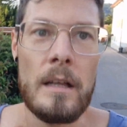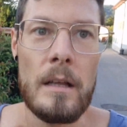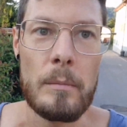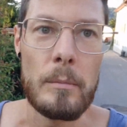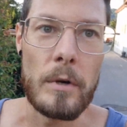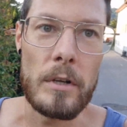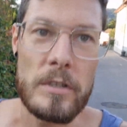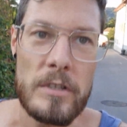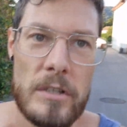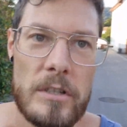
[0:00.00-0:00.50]

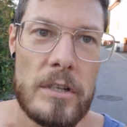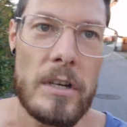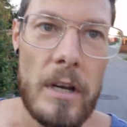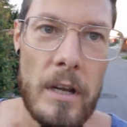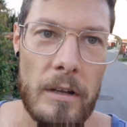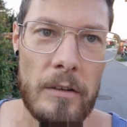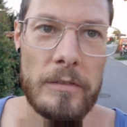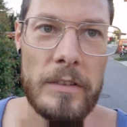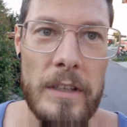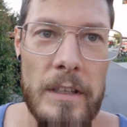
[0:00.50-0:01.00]
much
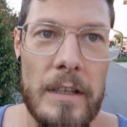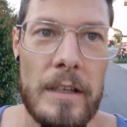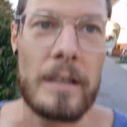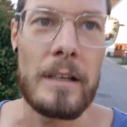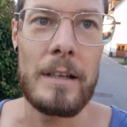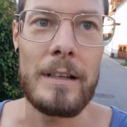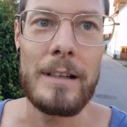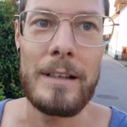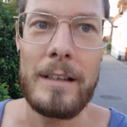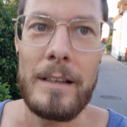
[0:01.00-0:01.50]
of the
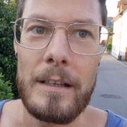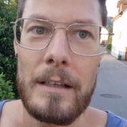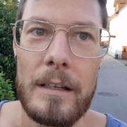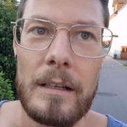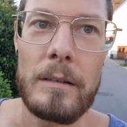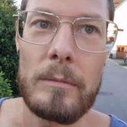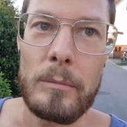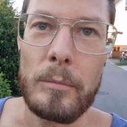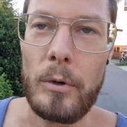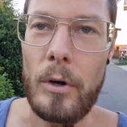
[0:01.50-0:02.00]

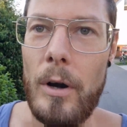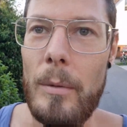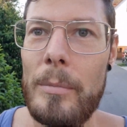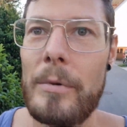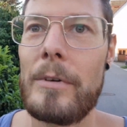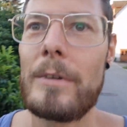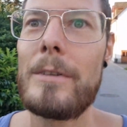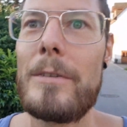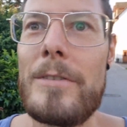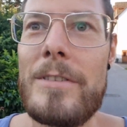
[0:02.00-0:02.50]
proper
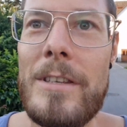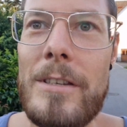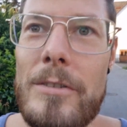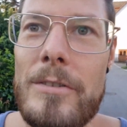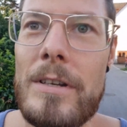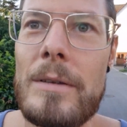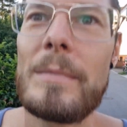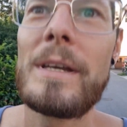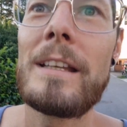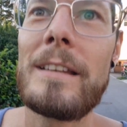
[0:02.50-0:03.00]
lucid
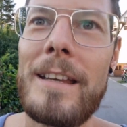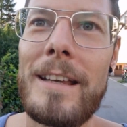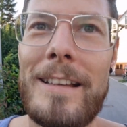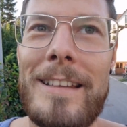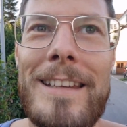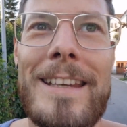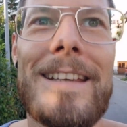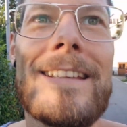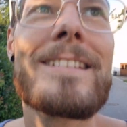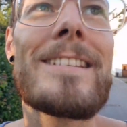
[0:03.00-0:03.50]
dreaming
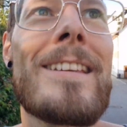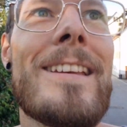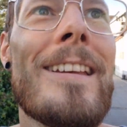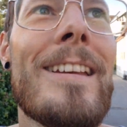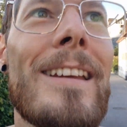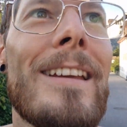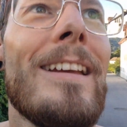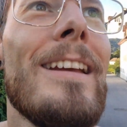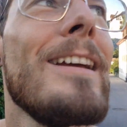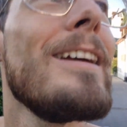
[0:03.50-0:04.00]
techniques
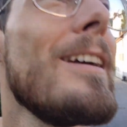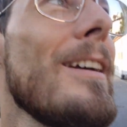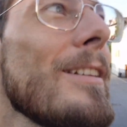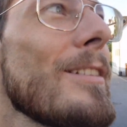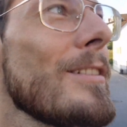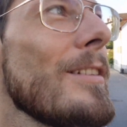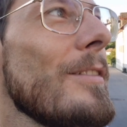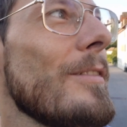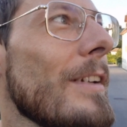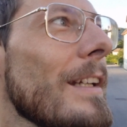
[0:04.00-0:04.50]

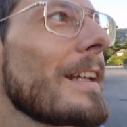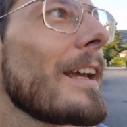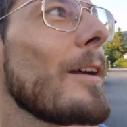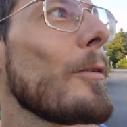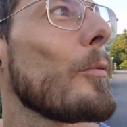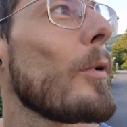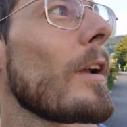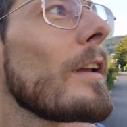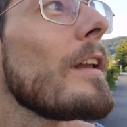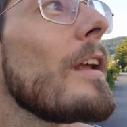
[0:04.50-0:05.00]
to even get
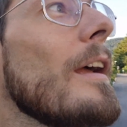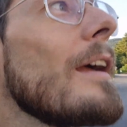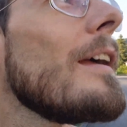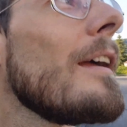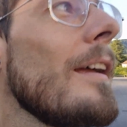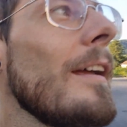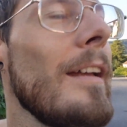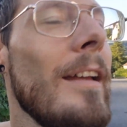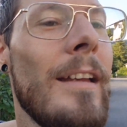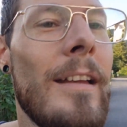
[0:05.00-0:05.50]
one.
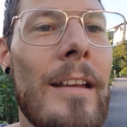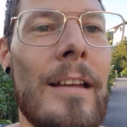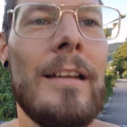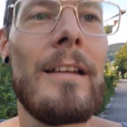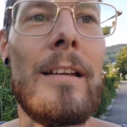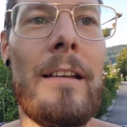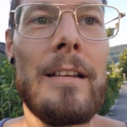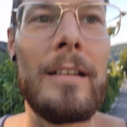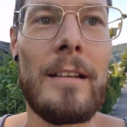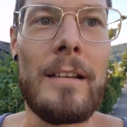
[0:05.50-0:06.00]

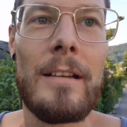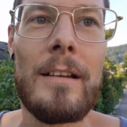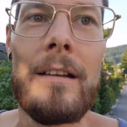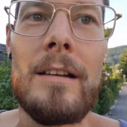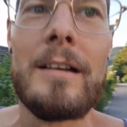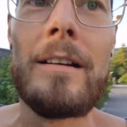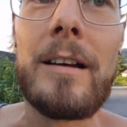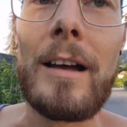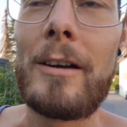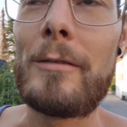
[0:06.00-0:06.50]

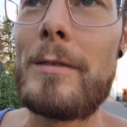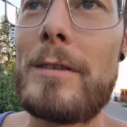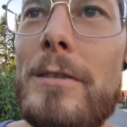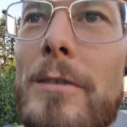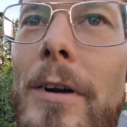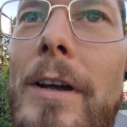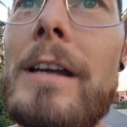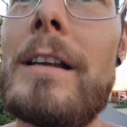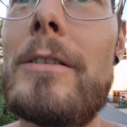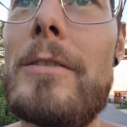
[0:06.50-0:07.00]
I've been
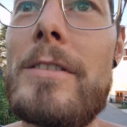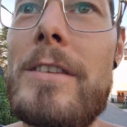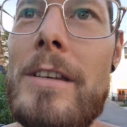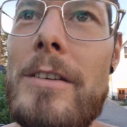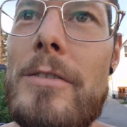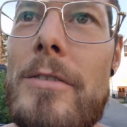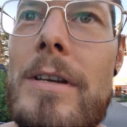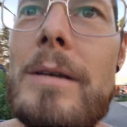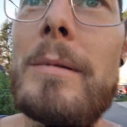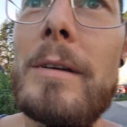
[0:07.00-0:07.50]
trying lucid
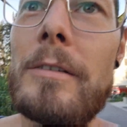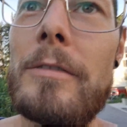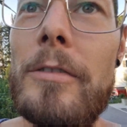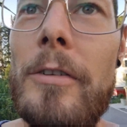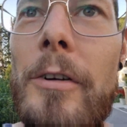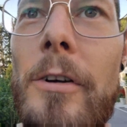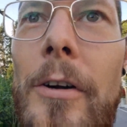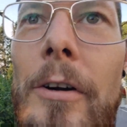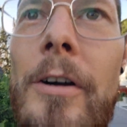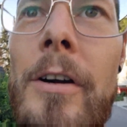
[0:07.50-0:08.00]
dreaming
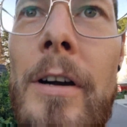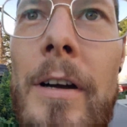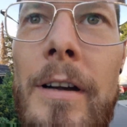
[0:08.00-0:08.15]
for,